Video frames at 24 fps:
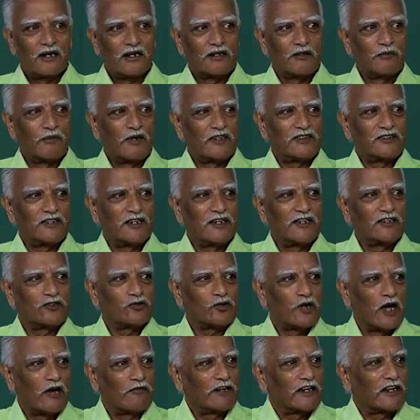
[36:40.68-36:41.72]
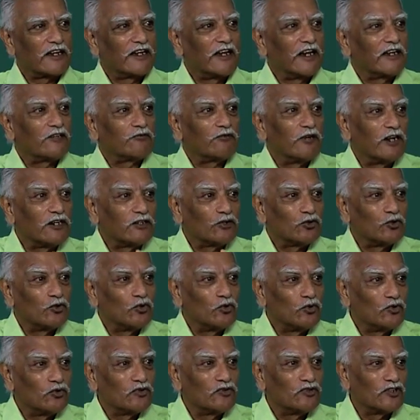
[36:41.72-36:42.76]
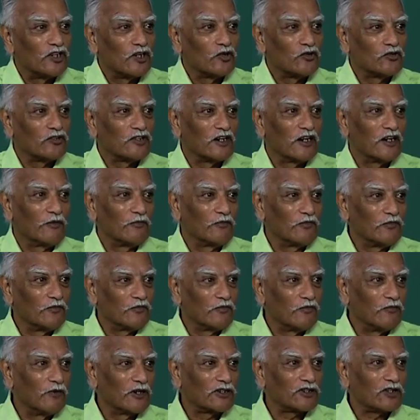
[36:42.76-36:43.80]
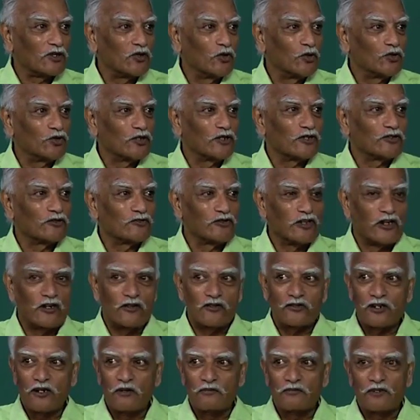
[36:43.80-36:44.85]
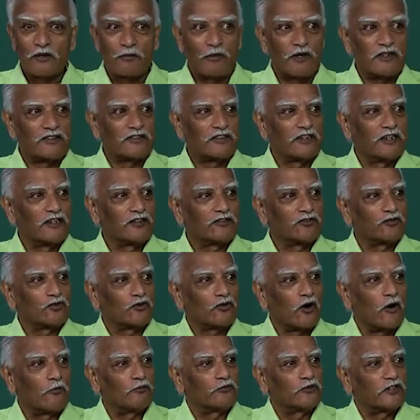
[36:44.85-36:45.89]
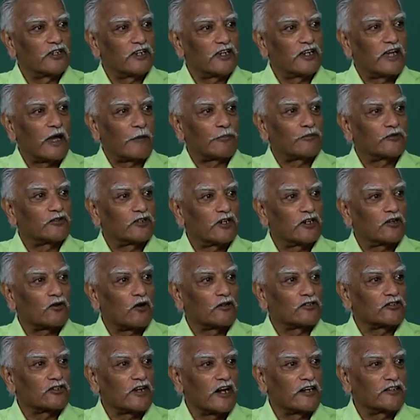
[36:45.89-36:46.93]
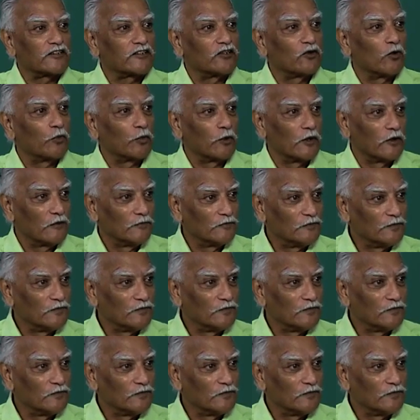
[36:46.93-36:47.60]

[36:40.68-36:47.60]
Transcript: The best thing is to have a gateway to Jerusalem, much closer to Jerusalem. The best thing is to capture Constantinople,